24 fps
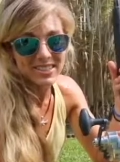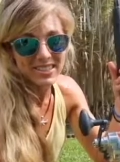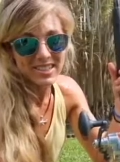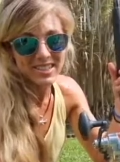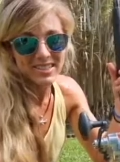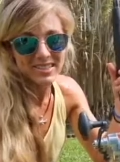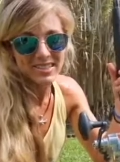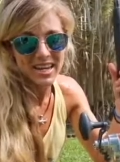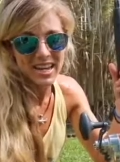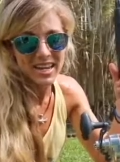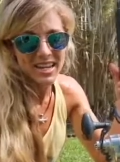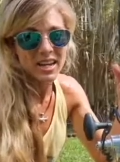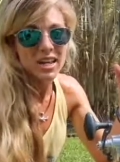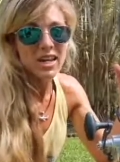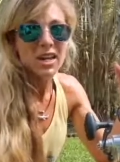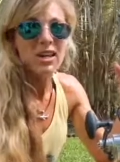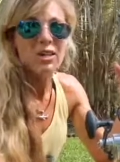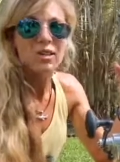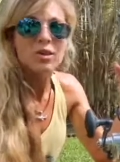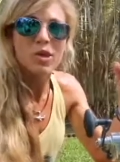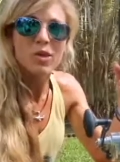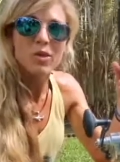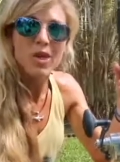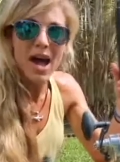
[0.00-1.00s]
sits in.
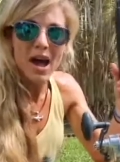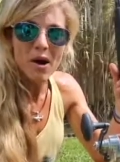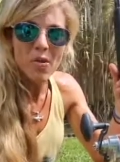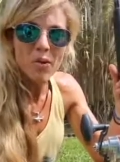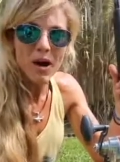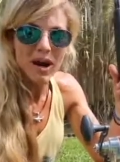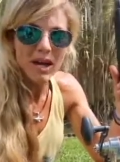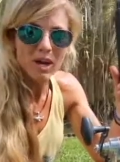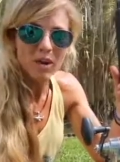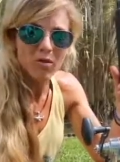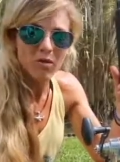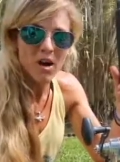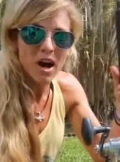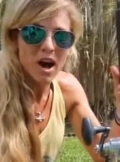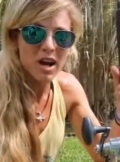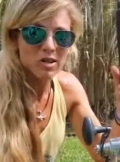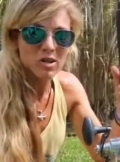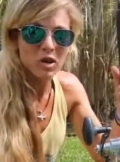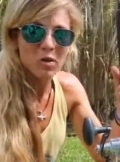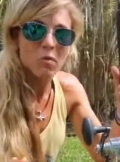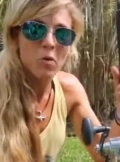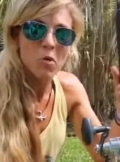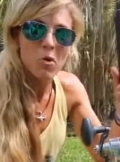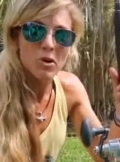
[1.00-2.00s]
So that way your rods
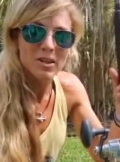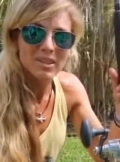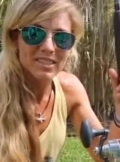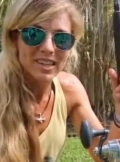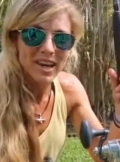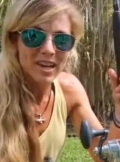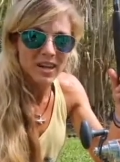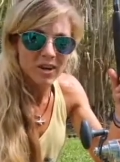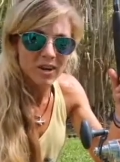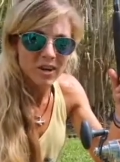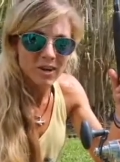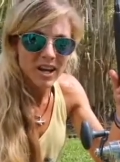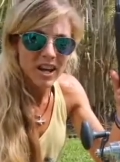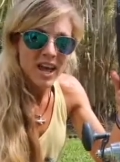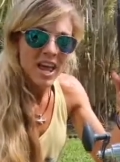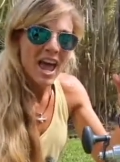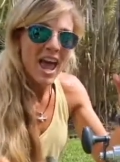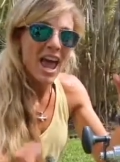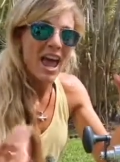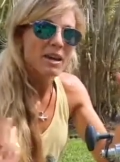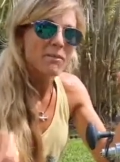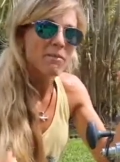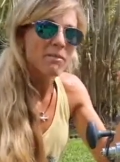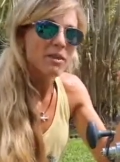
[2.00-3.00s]
are more centered and